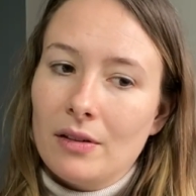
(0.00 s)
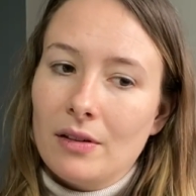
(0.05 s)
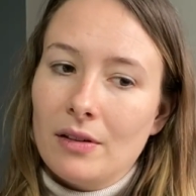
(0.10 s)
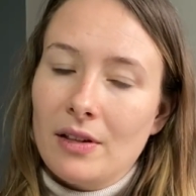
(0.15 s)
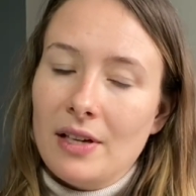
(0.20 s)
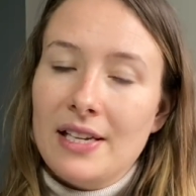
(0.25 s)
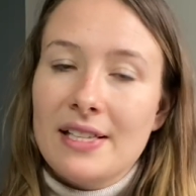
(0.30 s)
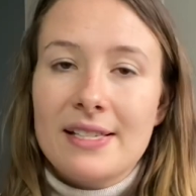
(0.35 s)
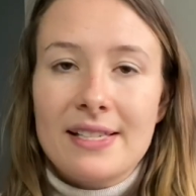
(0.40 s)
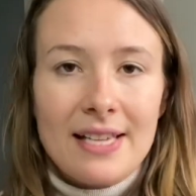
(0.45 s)

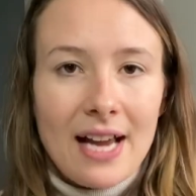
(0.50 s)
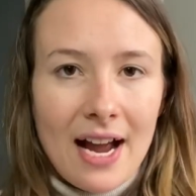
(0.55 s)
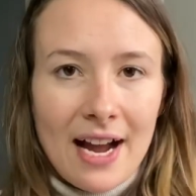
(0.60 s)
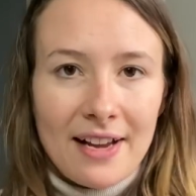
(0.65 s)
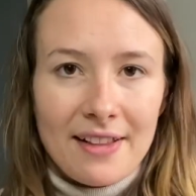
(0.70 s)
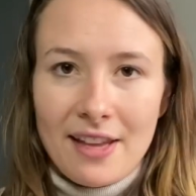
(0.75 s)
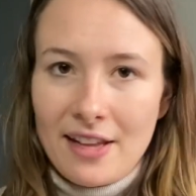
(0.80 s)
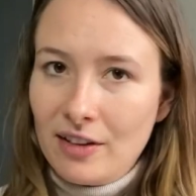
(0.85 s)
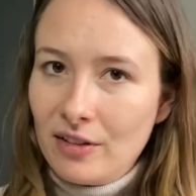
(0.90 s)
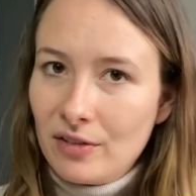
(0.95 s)

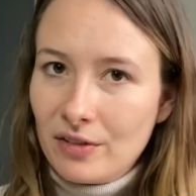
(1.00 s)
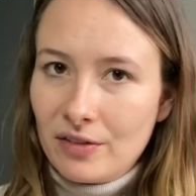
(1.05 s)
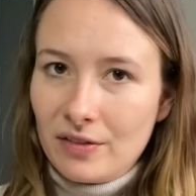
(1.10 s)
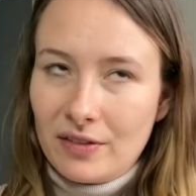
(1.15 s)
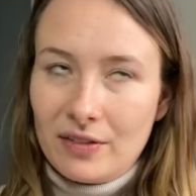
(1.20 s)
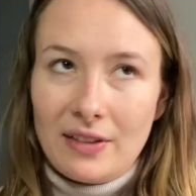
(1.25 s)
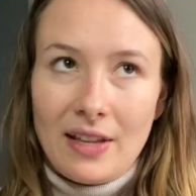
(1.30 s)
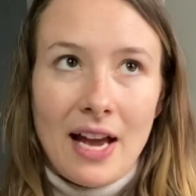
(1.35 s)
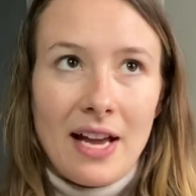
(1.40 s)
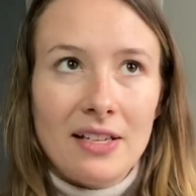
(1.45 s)
inside.
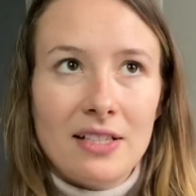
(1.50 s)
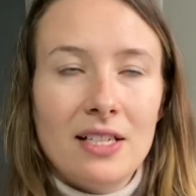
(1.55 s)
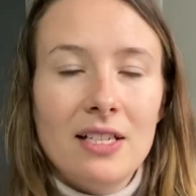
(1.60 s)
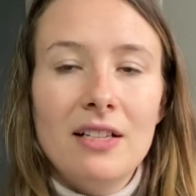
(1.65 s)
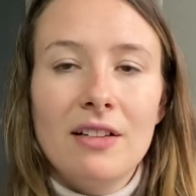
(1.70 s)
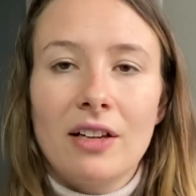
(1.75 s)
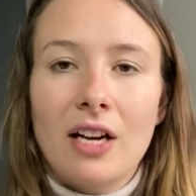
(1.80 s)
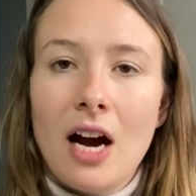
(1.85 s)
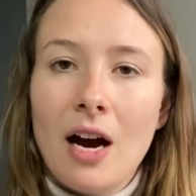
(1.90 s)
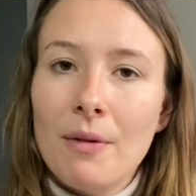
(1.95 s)
That
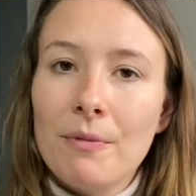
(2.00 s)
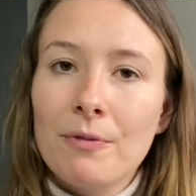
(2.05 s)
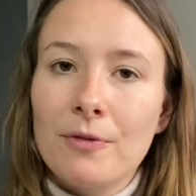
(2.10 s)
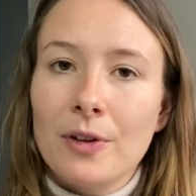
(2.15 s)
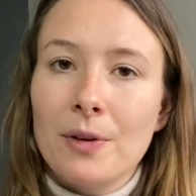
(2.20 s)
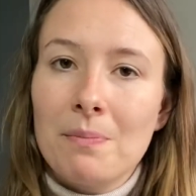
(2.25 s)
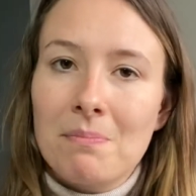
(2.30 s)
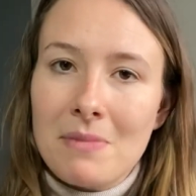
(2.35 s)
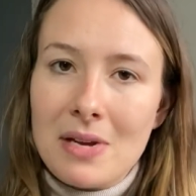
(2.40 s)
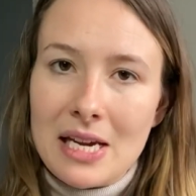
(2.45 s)
didn't come
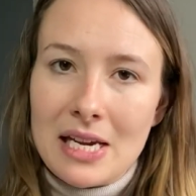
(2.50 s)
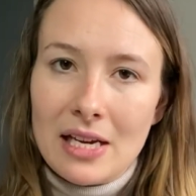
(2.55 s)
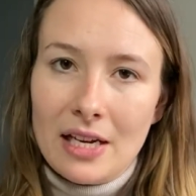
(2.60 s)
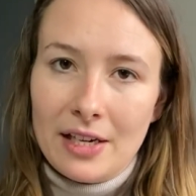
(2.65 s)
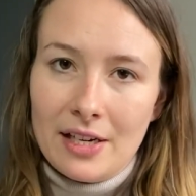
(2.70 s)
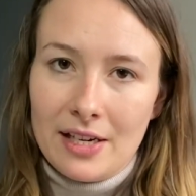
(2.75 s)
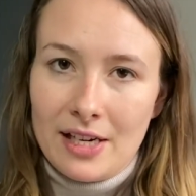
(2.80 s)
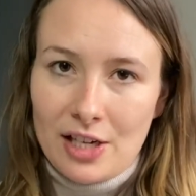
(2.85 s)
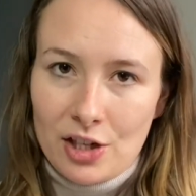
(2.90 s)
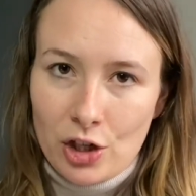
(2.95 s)
from me
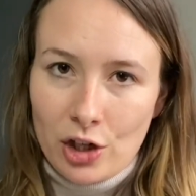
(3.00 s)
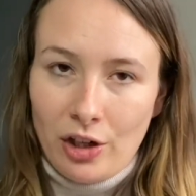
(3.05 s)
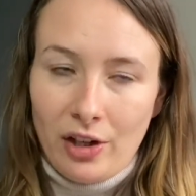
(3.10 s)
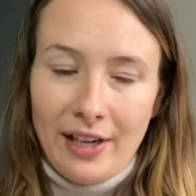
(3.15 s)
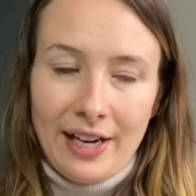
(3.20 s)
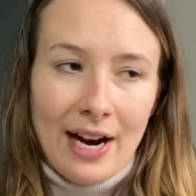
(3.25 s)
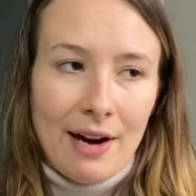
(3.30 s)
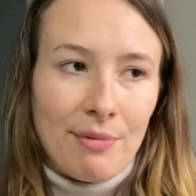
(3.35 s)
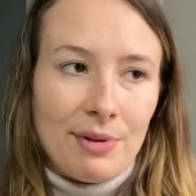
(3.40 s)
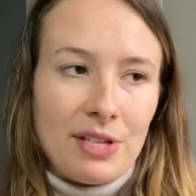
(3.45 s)

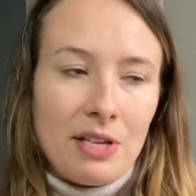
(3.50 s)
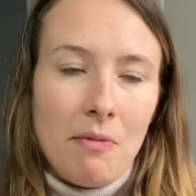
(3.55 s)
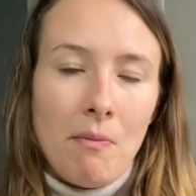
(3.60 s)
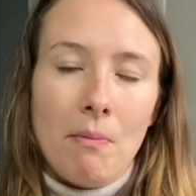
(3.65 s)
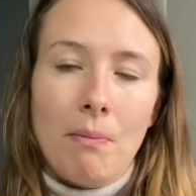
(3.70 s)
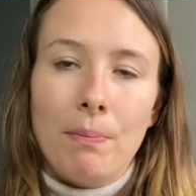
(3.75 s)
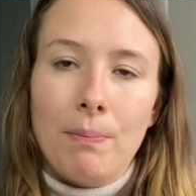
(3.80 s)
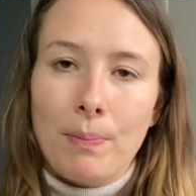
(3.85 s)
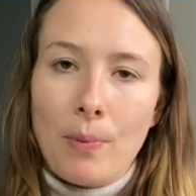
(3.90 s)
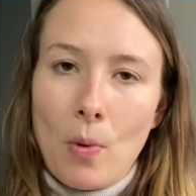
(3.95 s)
initially. I
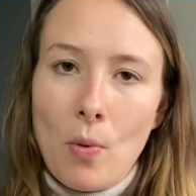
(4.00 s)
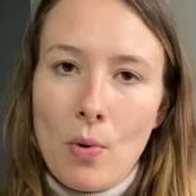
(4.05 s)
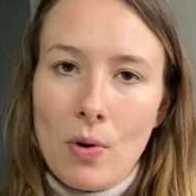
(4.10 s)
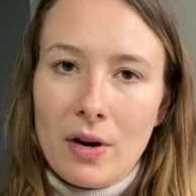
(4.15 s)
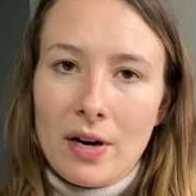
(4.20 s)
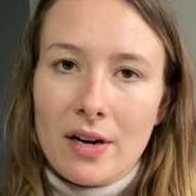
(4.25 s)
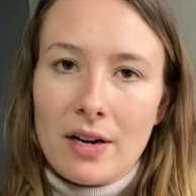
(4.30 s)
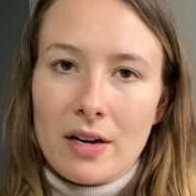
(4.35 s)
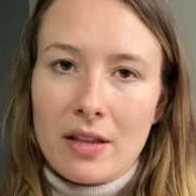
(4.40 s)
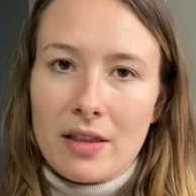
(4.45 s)
wasn't
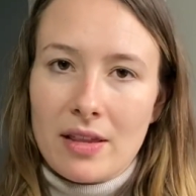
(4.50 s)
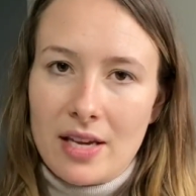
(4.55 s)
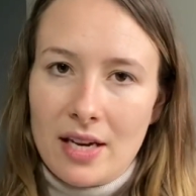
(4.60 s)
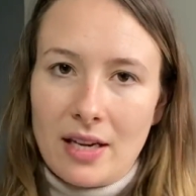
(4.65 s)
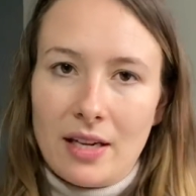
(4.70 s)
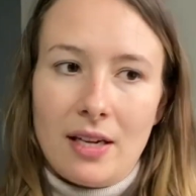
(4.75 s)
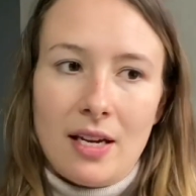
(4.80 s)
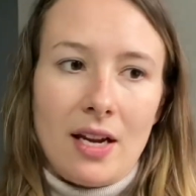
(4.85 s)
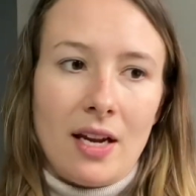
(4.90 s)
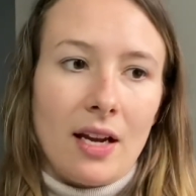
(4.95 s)
born
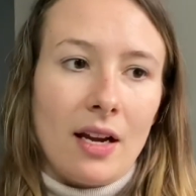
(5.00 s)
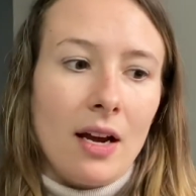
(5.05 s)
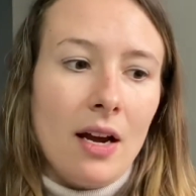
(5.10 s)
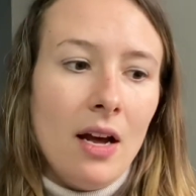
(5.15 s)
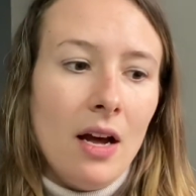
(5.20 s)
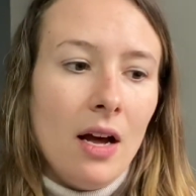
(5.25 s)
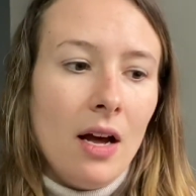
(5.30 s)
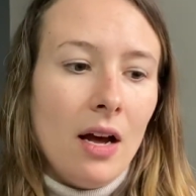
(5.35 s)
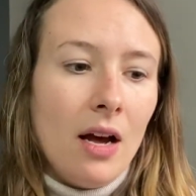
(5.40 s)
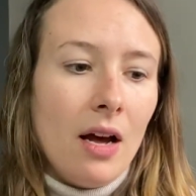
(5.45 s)
thinking
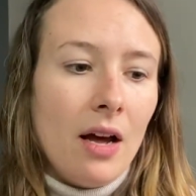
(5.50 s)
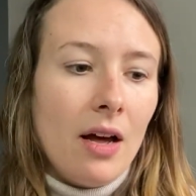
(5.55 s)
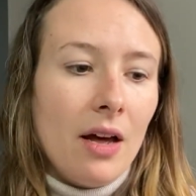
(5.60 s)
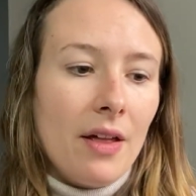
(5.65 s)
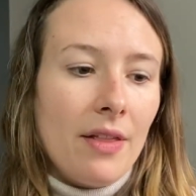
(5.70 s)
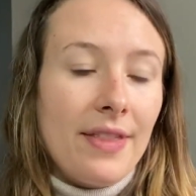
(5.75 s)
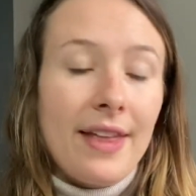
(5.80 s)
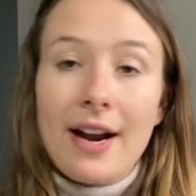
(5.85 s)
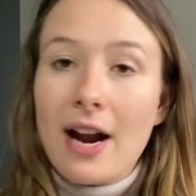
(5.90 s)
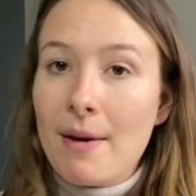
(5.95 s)

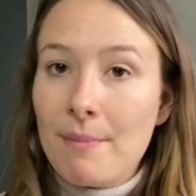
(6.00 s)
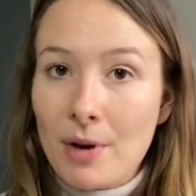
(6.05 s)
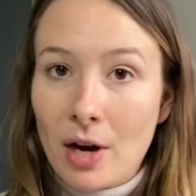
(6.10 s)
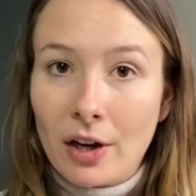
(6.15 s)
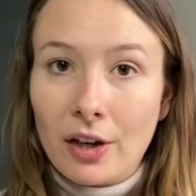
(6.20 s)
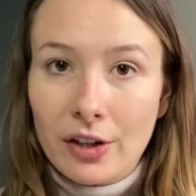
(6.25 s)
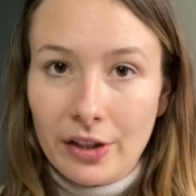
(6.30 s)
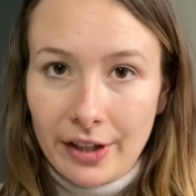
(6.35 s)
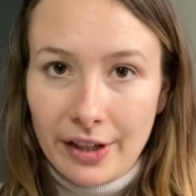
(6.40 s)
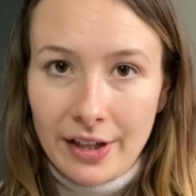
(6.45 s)
that I'm
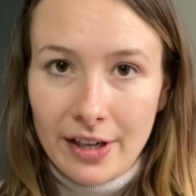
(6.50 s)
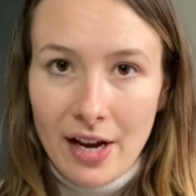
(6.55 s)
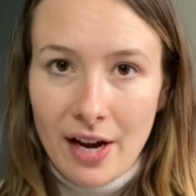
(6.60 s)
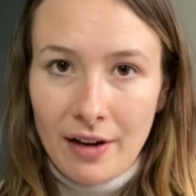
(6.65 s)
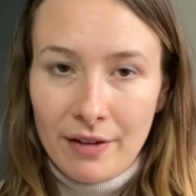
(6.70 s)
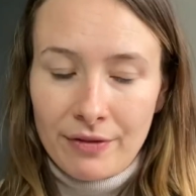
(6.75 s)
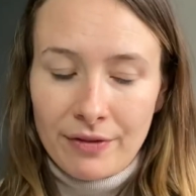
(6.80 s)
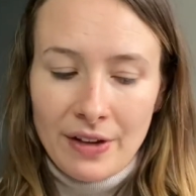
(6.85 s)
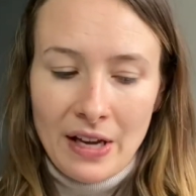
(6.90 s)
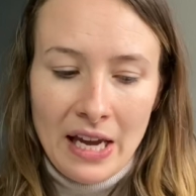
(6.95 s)
not good enough.